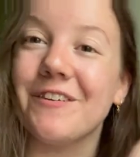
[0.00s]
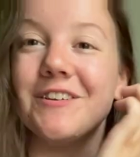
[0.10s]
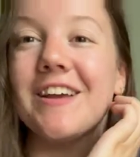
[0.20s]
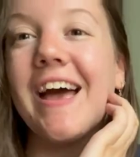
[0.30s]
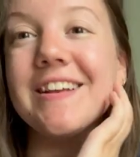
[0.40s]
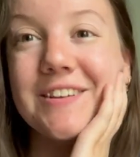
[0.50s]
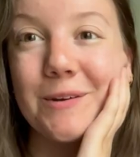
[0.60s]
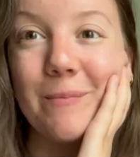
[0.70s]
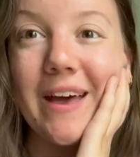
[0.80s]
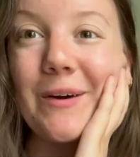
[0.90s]
a chat
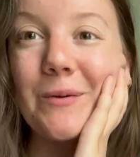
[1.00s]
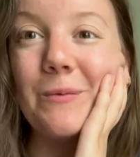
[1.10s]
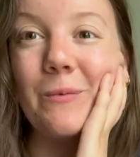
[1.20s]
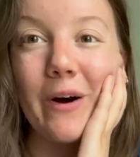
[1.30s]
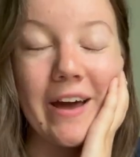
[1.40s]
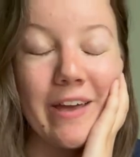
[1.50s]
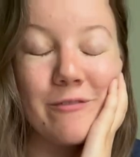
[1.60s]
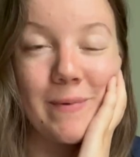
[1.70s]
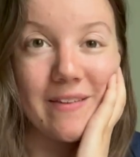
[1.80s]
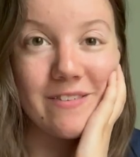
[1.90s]
about what I
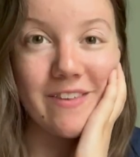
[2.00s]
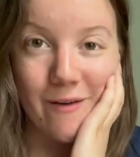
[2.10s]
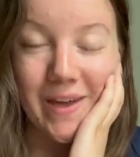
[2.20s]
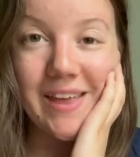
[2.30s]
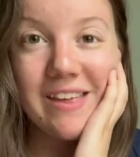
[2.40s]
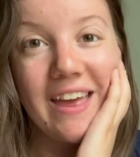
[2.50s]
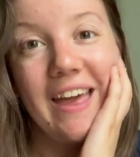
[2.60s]
have been sewing.